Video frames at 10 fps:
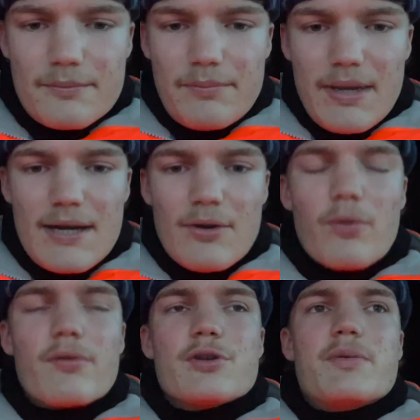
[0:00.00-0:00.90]
Being an
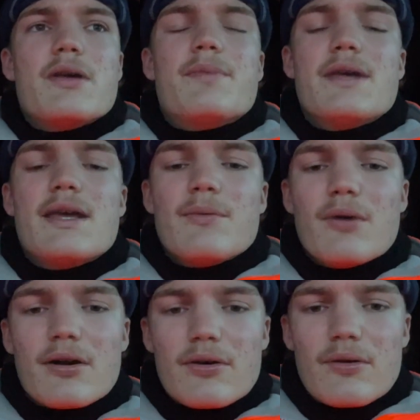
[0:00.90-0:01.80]
orange PPE,
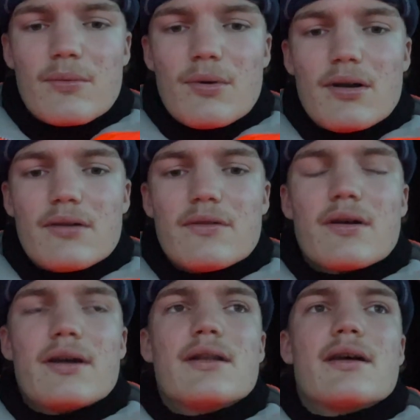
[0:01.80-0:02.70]
working on a work
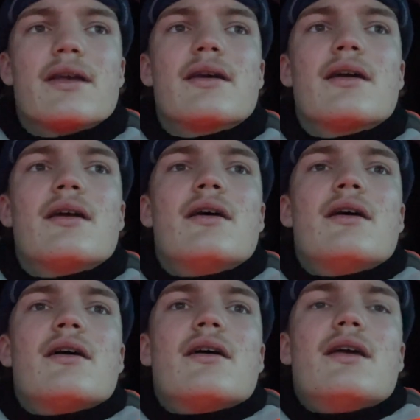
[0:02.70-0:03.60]
site, like,
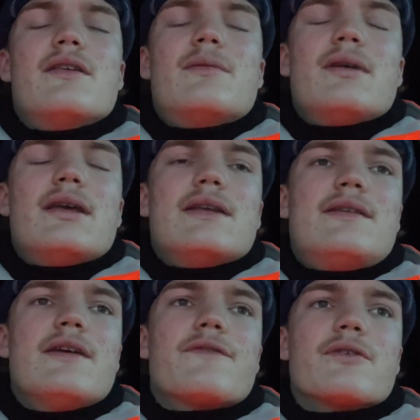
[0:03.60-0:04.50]
it's
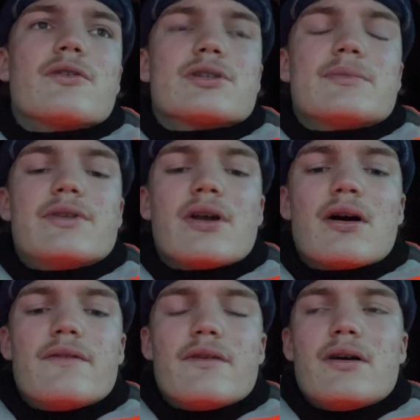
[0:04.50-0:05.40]
different because I'm a
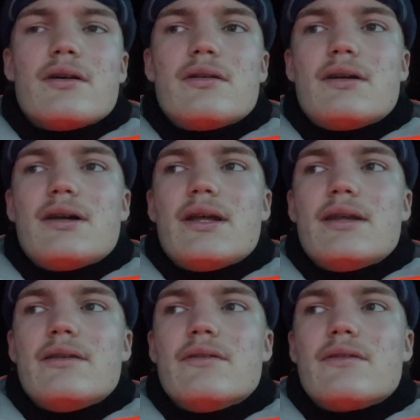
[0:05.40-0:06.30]
diver,
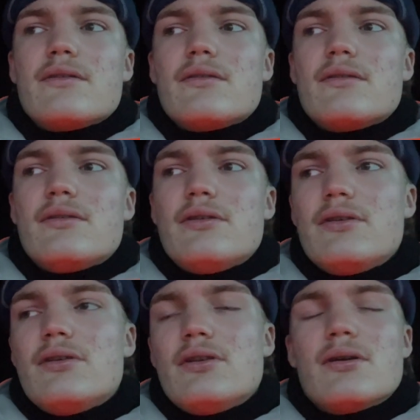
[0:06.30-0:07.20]
and
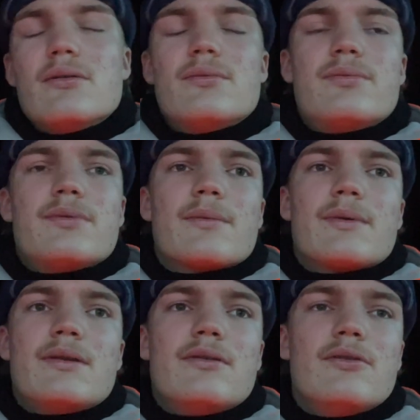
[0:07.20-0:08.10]
like, we
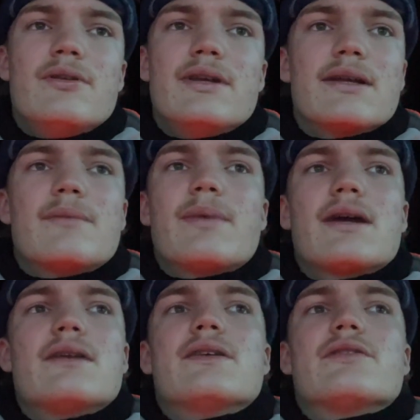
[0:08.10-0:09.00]
usually get better
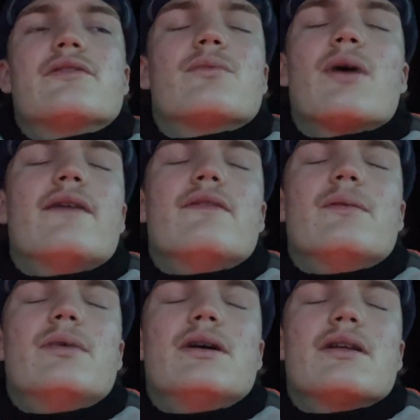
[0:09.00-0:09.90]
conditions, whatever,
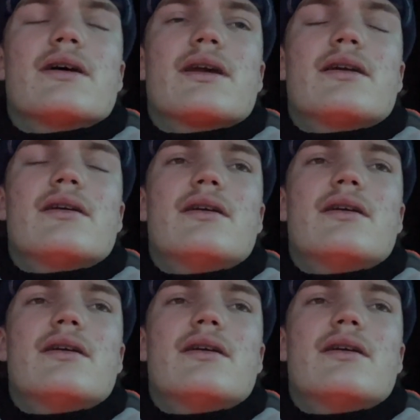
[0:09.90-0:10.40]
but like,